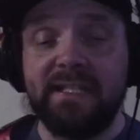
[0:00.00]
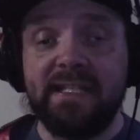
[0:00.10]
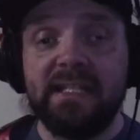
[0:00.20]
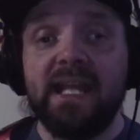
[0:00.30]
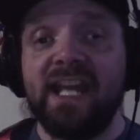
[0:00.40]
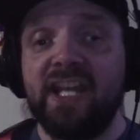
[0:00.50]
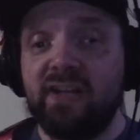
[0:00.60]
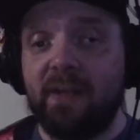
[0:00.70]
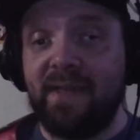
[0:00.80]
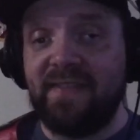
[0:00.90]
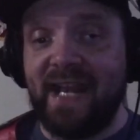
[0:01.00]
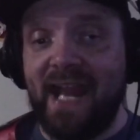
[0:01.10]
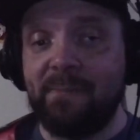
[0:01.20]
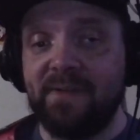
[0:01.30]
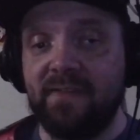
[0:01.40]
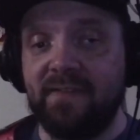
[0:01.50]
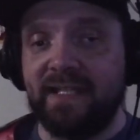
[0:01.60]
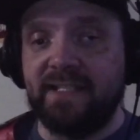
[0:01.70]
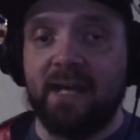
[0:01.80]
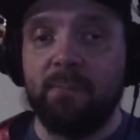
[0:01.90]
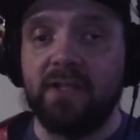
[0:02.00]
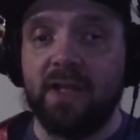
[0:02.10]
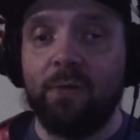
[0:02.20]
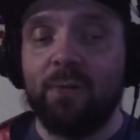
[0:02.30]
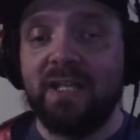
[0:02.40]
You can help make that happen from the link down below.